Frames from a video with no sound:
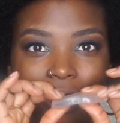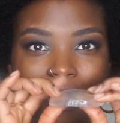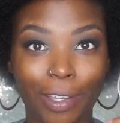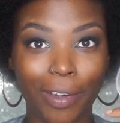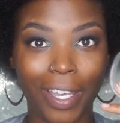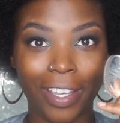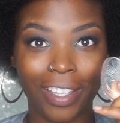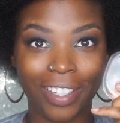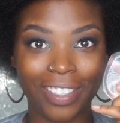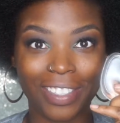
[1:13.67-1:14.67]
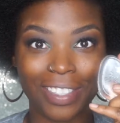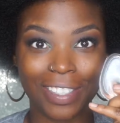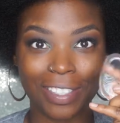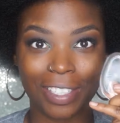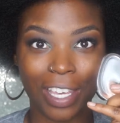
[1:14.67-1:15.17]
Let's go ahead and
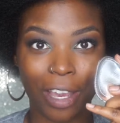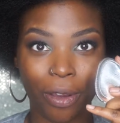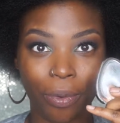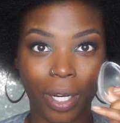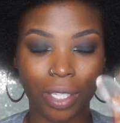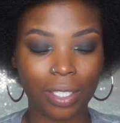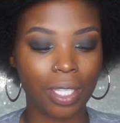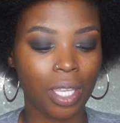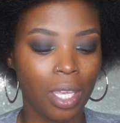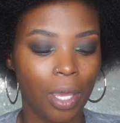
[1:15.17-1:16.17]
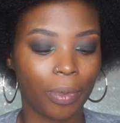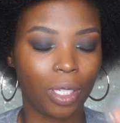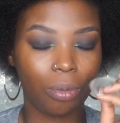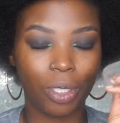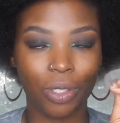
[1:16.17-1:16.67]
see how it works. I'm
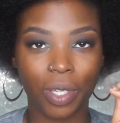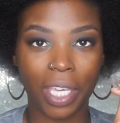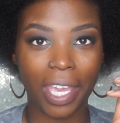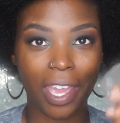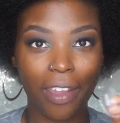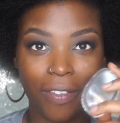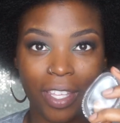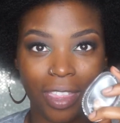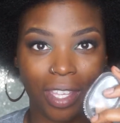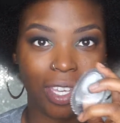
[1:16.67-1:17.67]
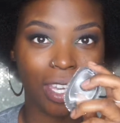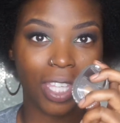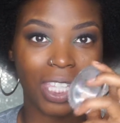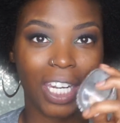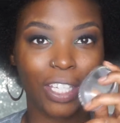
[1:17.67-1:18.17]
going to be doing
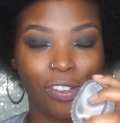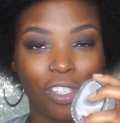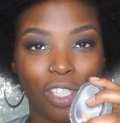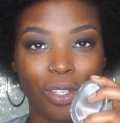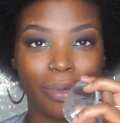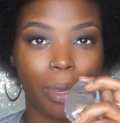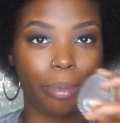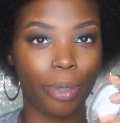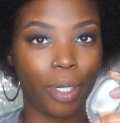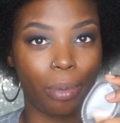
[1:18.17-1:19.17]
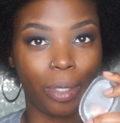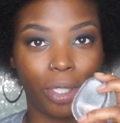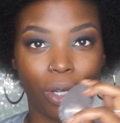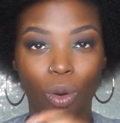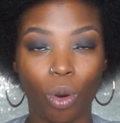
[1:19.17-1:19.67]
everything that I usually use my beauty
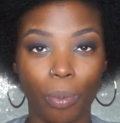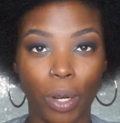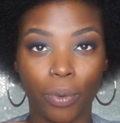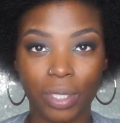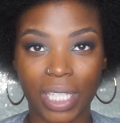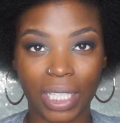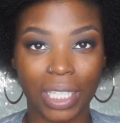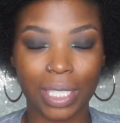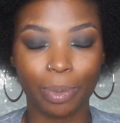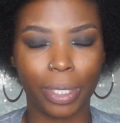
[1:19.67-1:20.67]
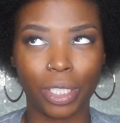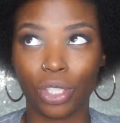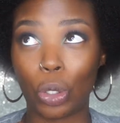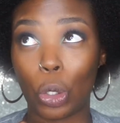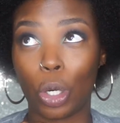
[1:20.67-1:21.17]
blender or my Real Technique
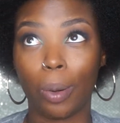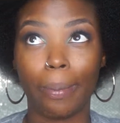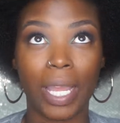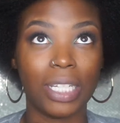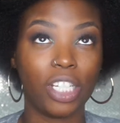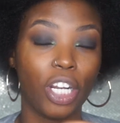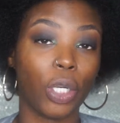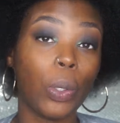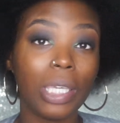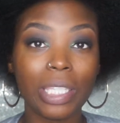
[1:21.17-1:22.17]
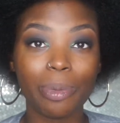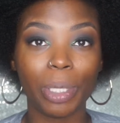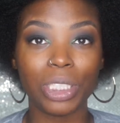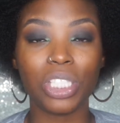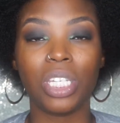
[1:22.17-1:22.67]
sponge or my Tarte quickie
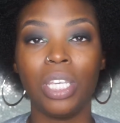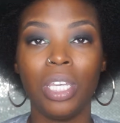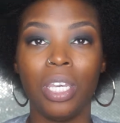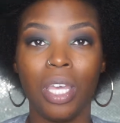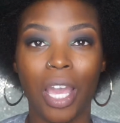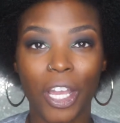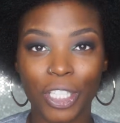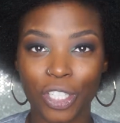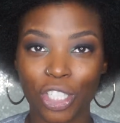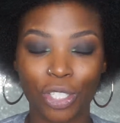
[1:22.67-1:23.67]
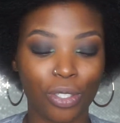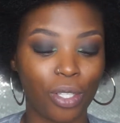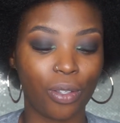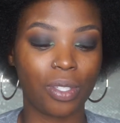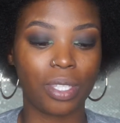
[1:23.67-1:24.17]
sponge. How I usually use
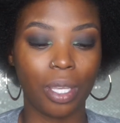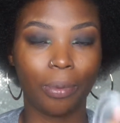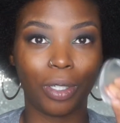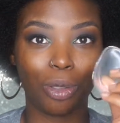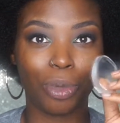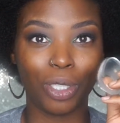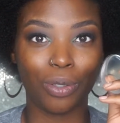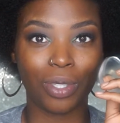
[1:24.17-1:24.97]
those, is how I'm going to be